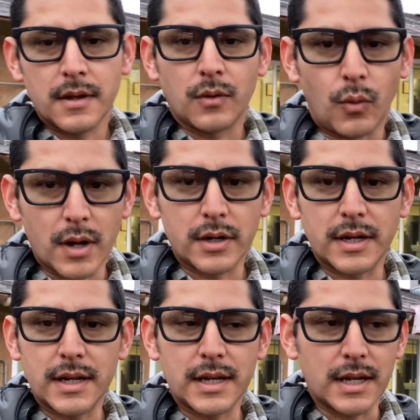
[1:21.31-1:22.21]
Water
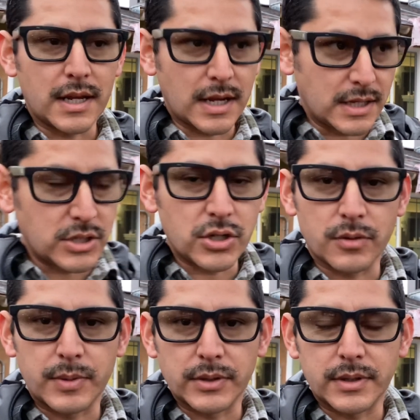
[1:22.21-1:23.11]
getting into your
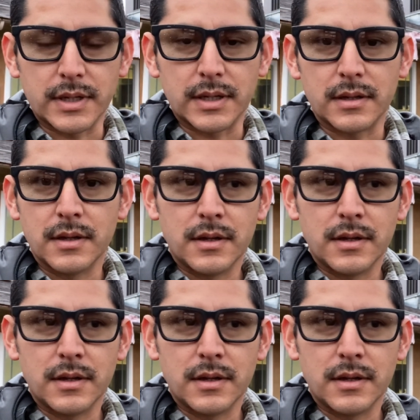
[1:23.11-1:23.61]
building